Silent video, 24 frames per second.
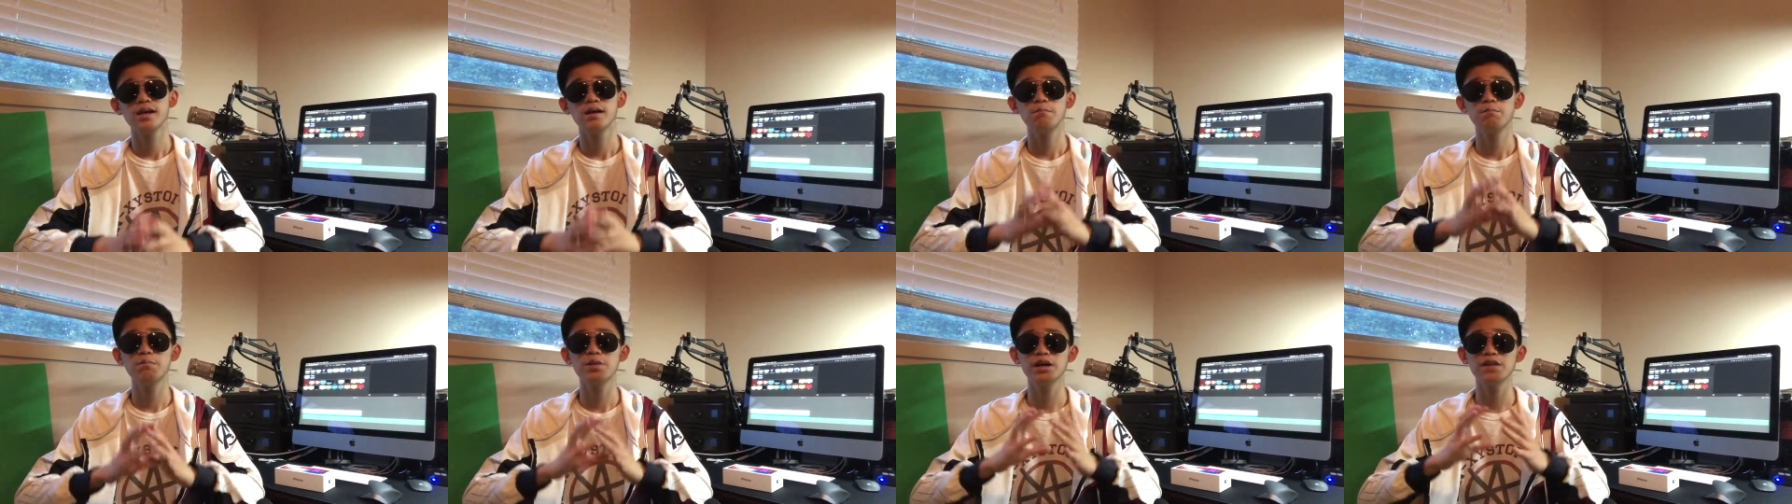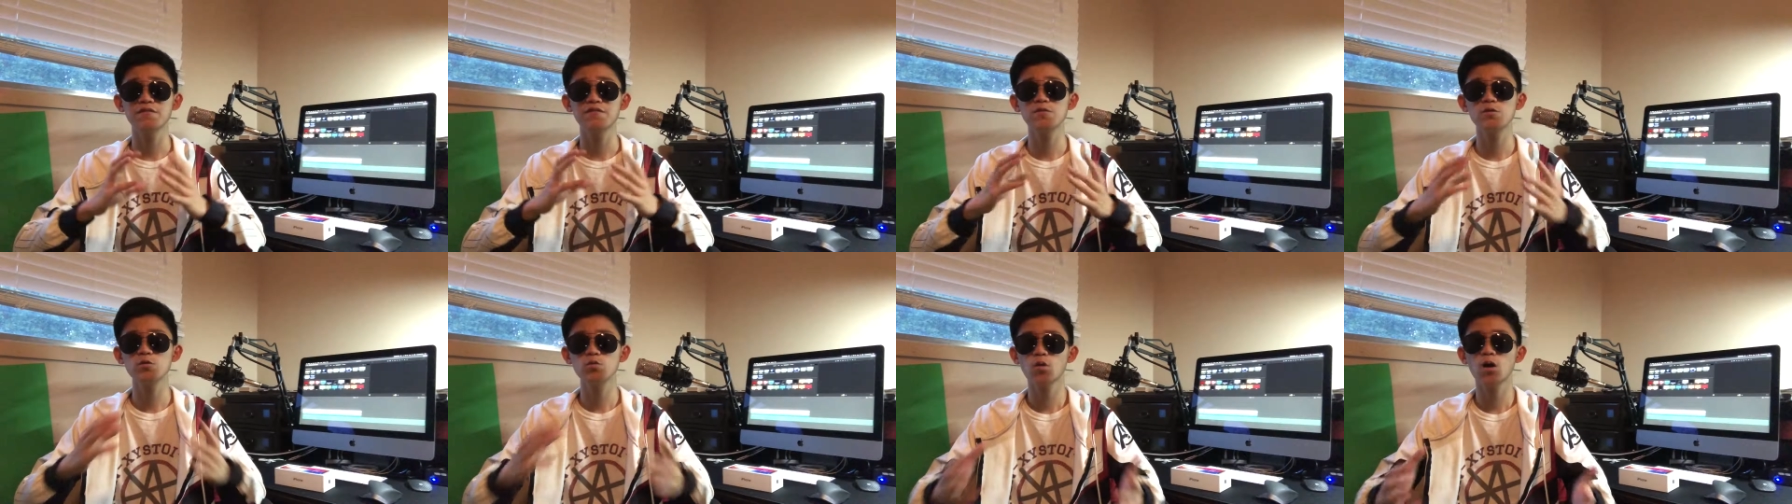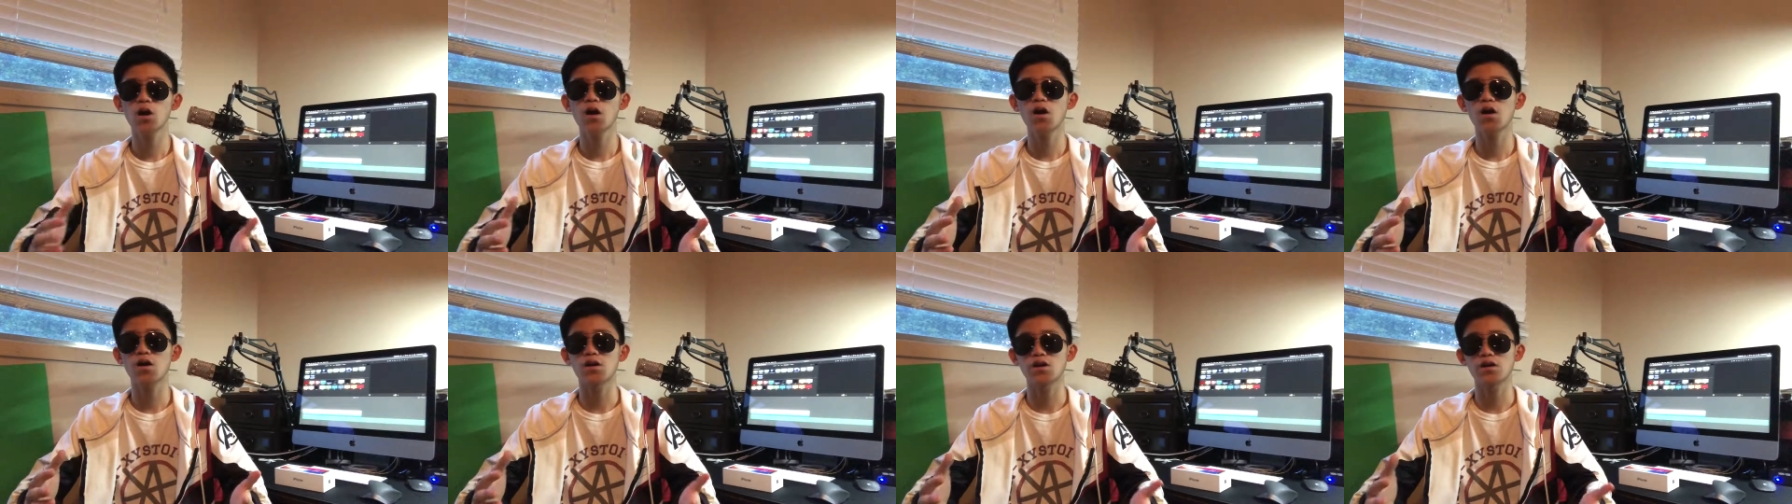But if you
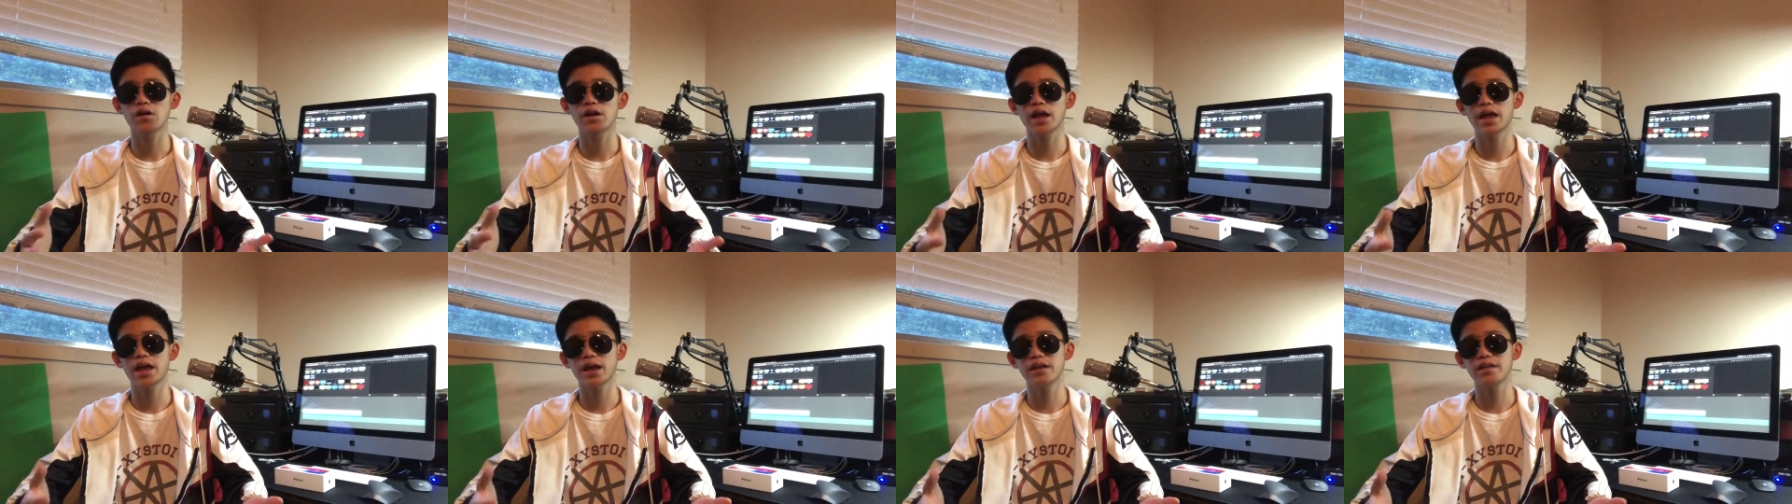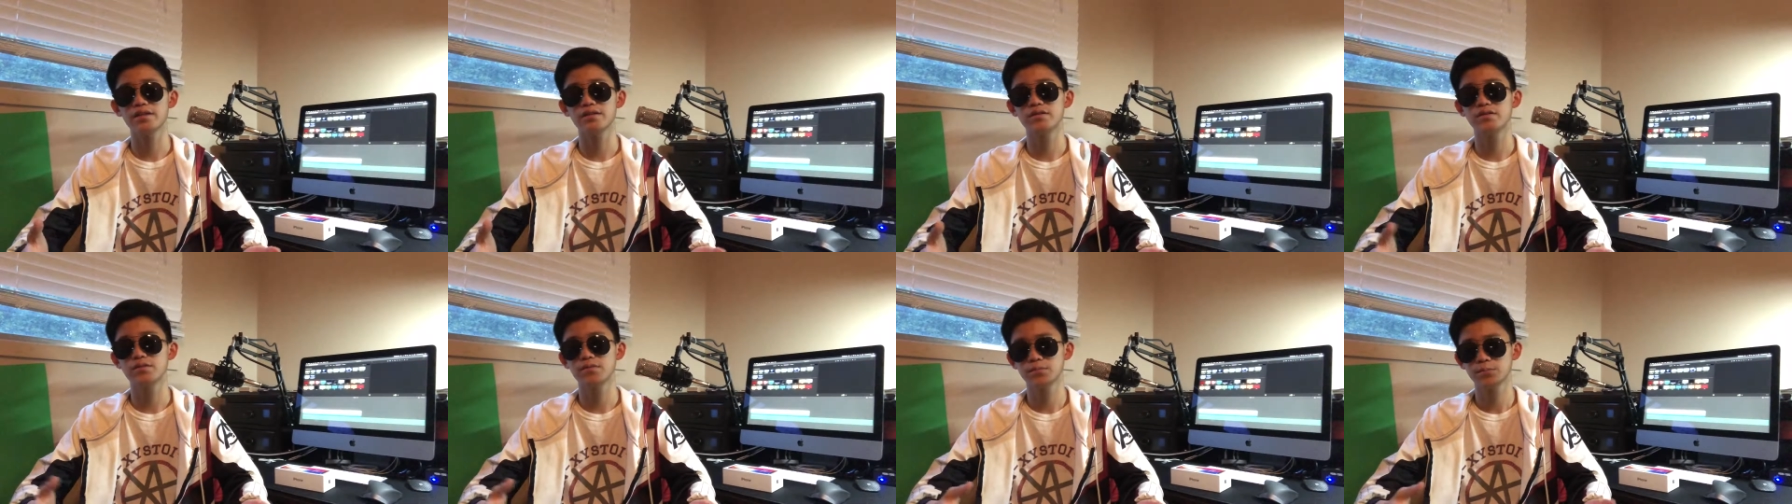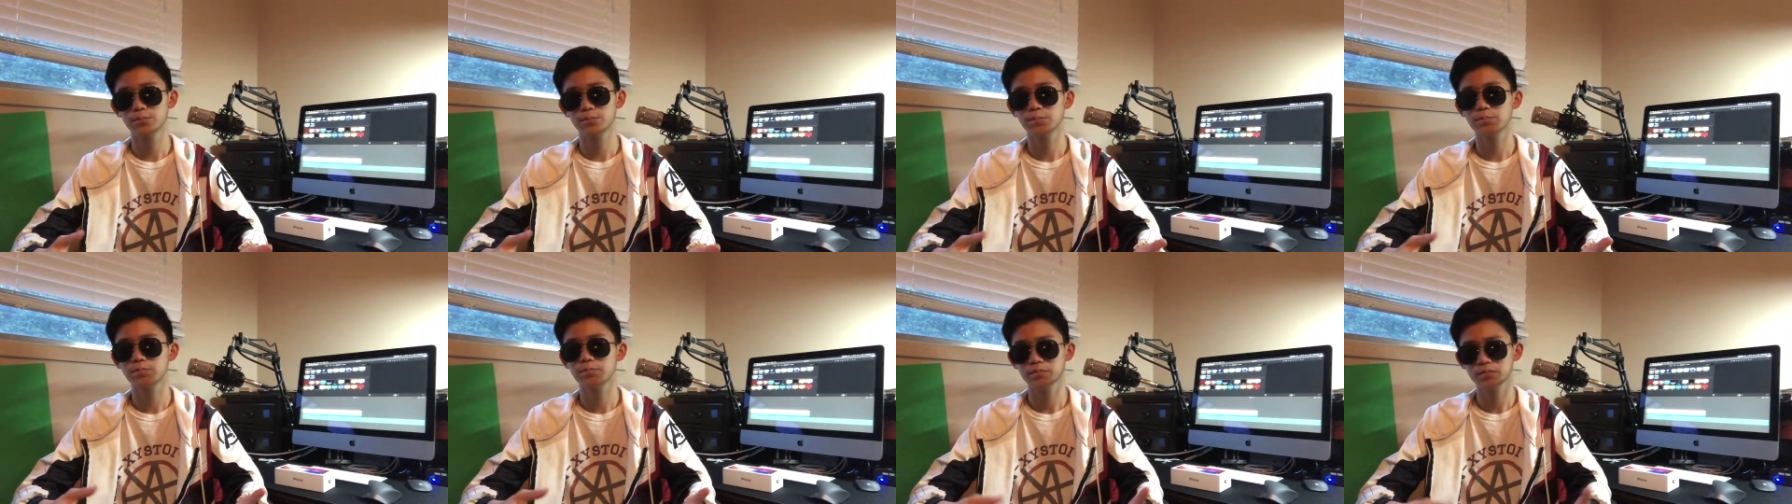are, and
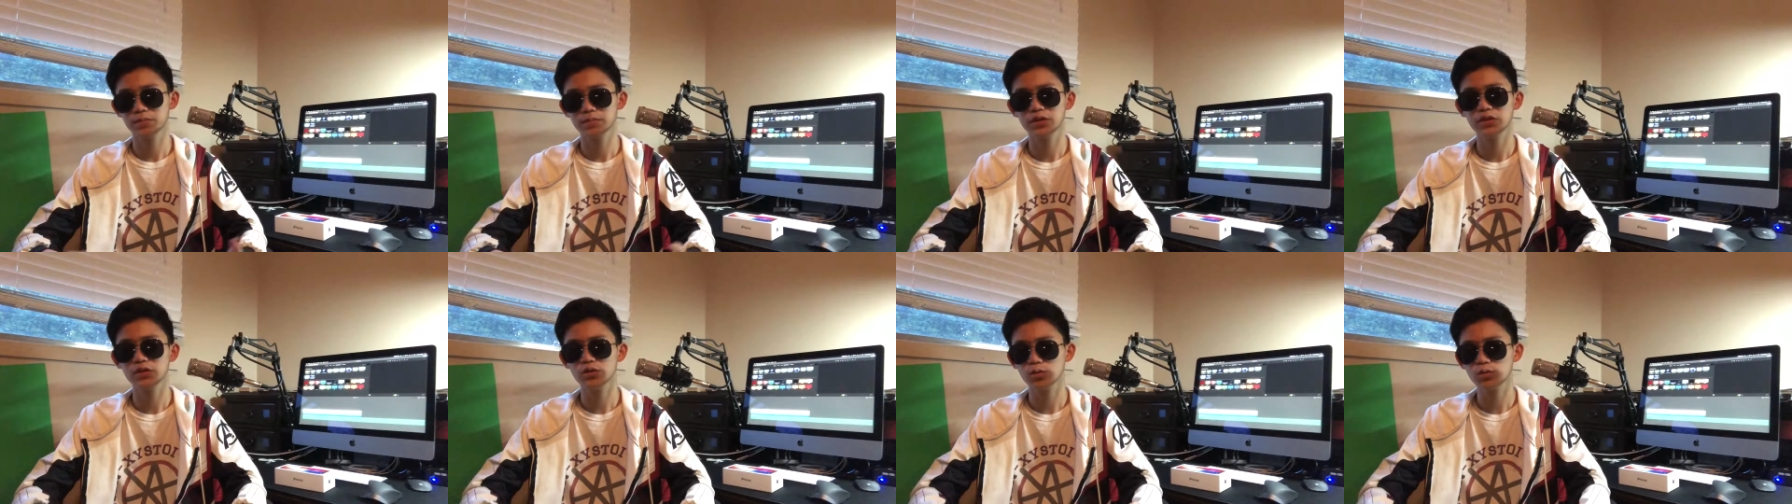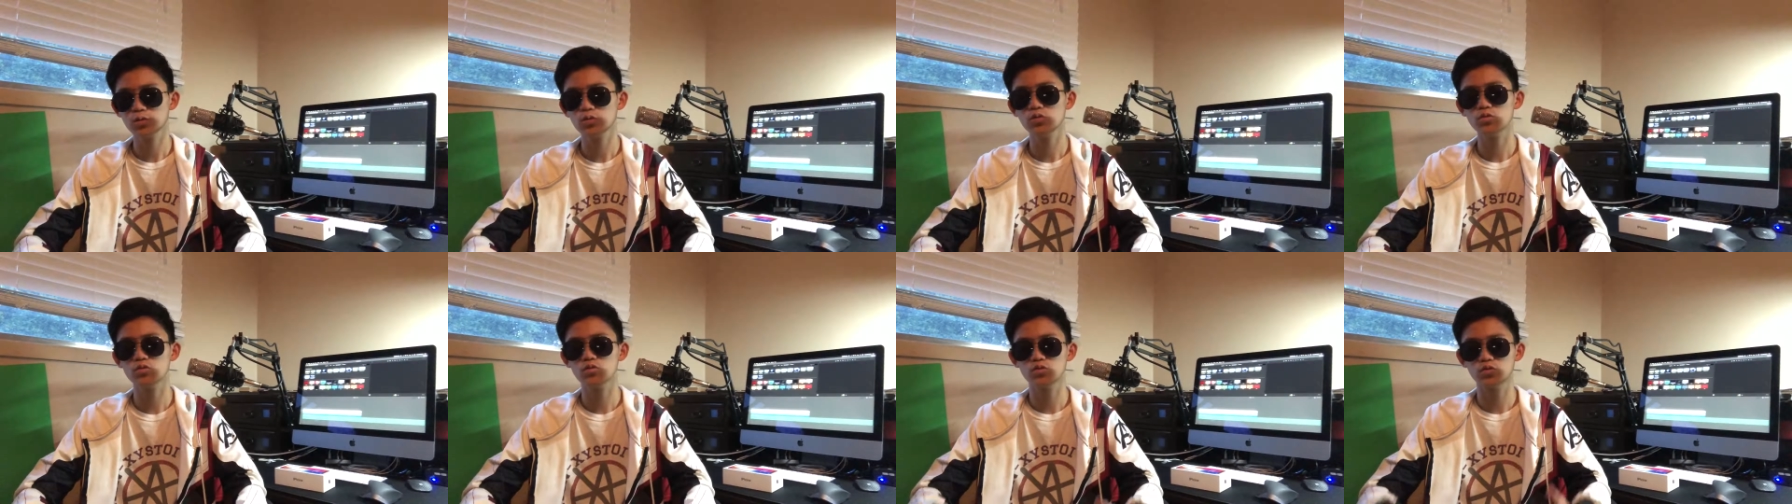you